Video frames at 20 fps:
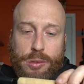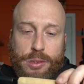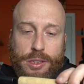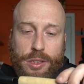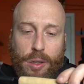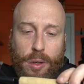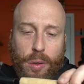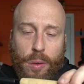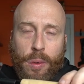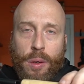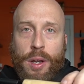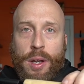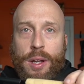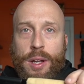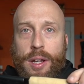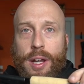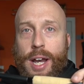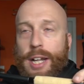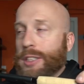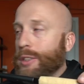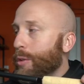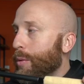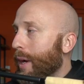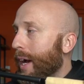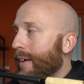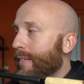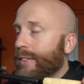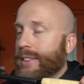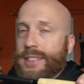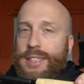So I do
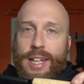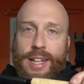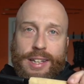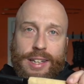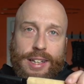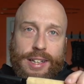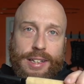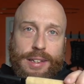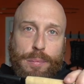have a 10